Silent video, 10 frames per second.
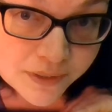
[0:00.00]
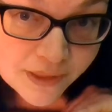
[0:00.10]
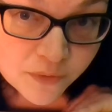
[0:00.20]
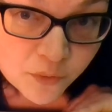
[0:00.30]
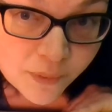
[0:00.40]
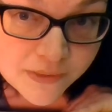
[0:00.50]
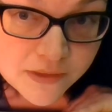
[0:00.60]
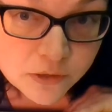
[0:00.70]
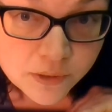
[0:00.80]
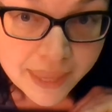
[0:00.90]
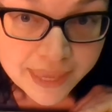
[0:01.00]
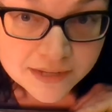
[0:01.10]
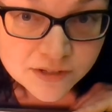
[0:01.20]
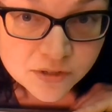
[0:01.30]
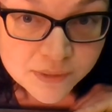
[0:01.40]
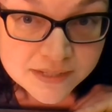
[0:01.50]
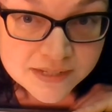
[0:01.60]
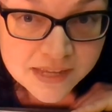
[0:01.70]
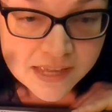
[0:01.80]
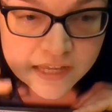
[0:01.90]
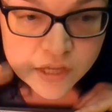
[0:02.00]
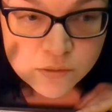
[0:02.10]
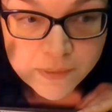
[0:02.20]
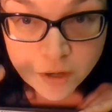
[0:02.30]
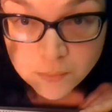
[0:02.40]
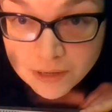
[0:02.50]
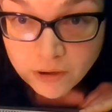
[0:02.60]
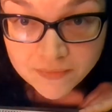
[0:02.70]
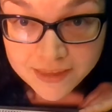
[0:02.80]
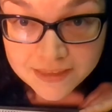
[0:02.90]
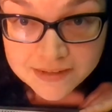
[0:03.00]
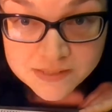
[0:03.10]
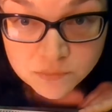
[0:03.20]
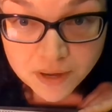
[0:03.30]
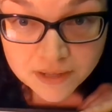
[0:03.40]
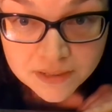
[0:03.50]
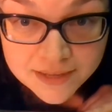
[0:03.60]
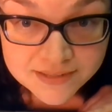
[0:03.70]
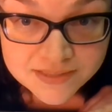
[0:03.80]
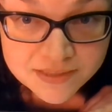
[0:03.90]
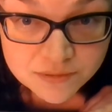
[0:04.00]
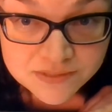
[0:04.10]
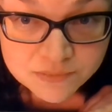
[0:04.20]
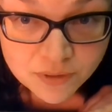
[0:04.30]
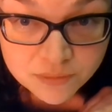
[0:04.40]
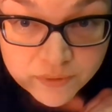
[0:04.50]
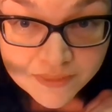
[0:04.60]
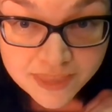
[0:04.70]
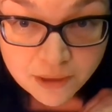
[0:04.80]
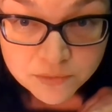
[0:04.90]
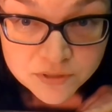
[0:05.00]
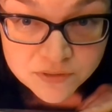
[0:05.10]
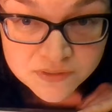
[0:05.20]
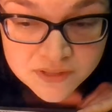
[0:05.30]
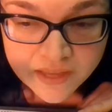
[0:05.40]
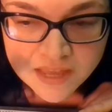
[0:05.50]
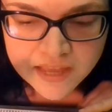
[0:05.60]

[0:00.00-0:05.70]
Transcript: you another way that you can do it. You may or may not like it as well as this one with the counters.